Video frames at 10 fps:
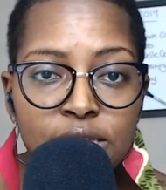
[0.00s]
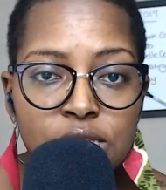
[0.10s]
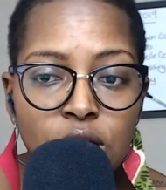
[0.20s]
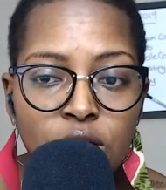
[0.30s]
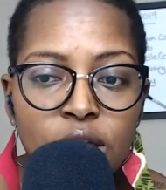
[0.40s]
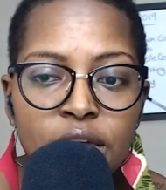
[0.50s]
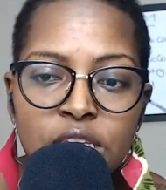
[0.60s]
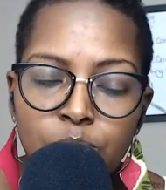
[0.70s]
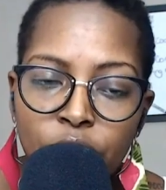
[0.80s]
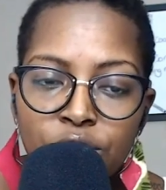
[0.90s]
So it's
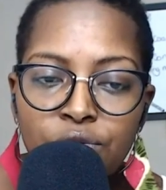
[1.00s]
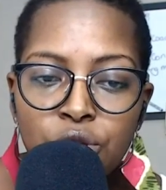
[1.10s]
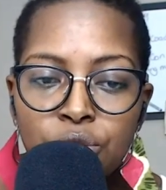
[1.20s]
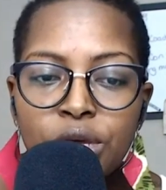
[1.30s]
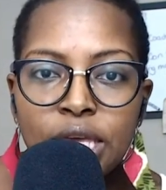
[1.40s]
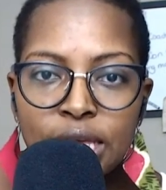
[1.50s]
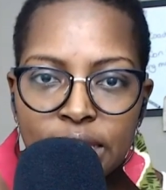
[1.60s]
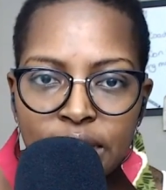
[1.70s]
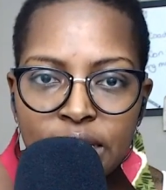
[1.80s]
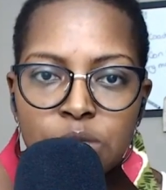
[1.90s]
part of you
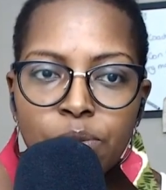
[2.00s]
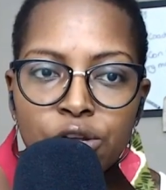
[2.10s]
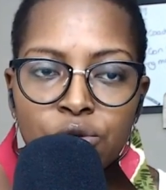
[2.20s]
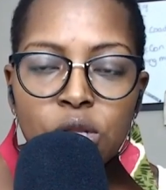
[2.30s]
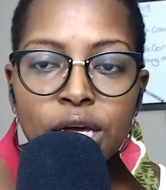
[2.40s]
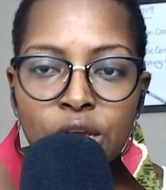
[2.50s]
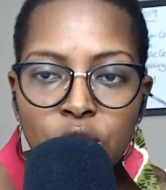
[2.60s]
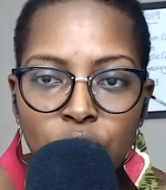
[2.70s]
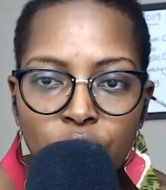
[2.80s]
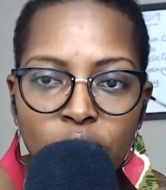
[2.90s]
healing. It's part of you letting
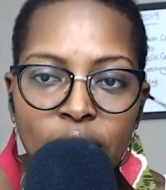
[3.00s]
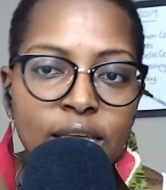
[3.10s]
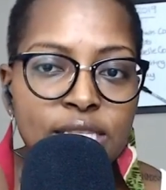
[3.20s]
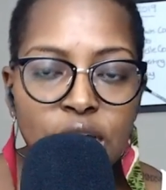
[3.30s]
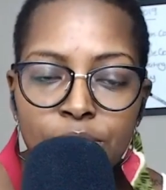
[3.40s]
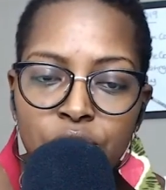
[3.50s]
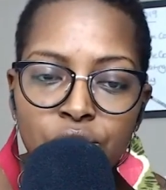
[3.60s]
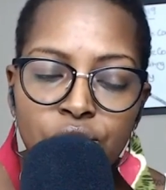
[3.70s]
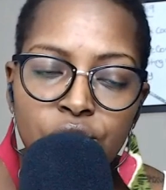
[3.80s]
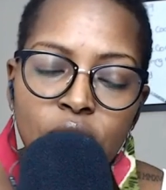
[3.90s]
go. Anytime that you
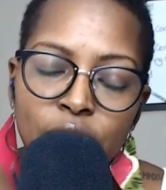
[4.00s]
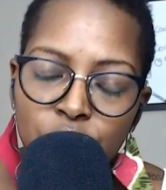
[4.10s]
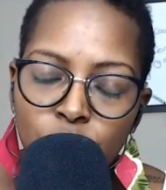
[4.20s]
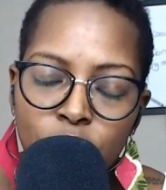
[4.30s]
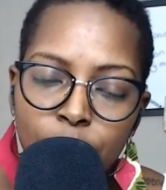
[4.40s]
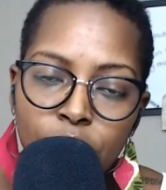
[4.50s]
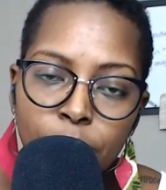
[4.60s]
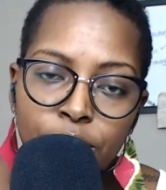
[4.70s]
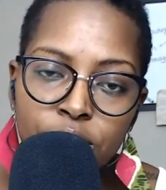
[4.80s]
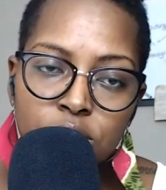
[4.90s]
feel like you don't want to be a
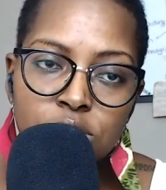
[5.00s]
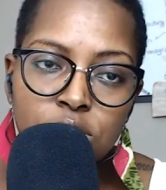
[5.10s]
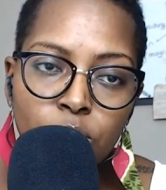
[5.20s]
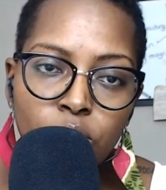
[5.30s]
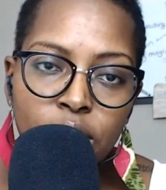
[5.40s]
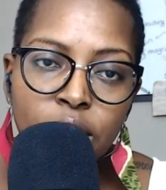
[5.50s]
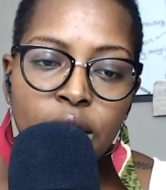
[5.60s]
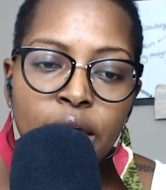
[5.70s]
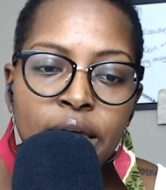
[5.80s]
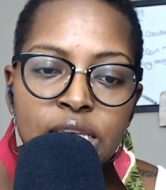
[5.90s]
burden on someone,
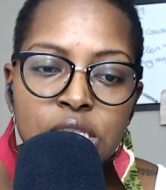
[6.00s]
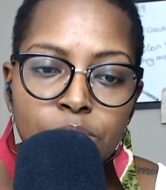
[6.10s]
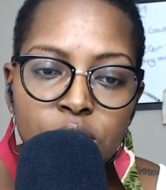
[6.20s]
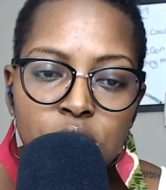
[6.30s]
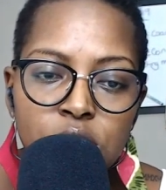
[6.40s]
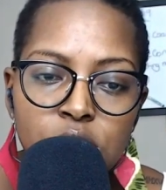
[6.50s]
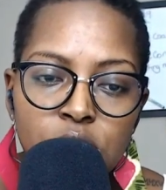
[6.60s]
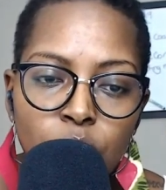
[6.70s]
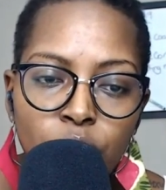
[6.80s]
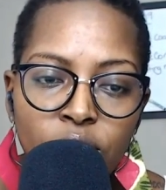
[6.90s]
especially
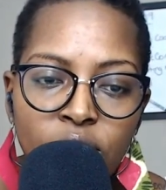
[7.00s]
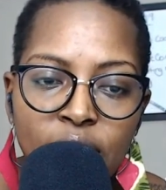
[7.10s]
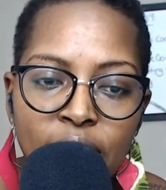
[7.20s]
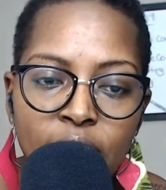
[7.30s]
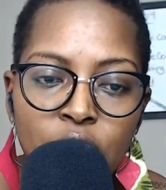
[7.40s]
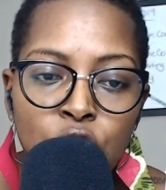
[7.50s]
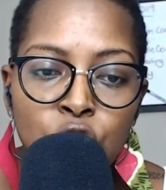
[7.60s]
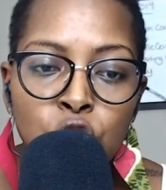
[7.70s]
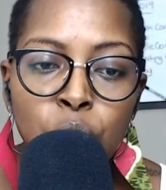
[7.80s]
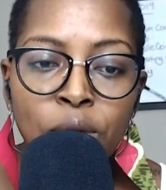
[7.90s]
someone that
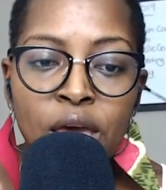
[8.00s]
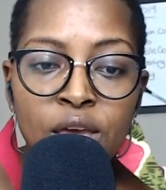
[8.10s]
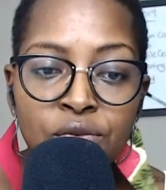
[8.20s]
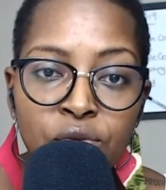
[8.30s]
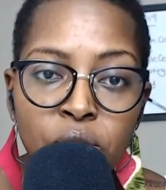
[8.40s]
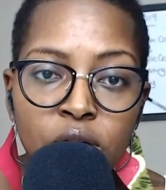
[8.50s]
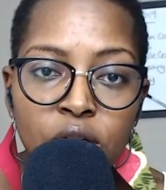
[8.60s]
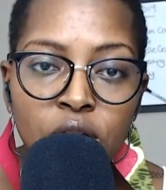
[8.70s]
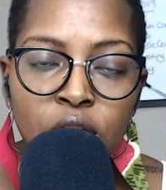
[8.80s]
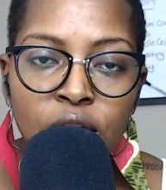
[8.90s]
you pay for,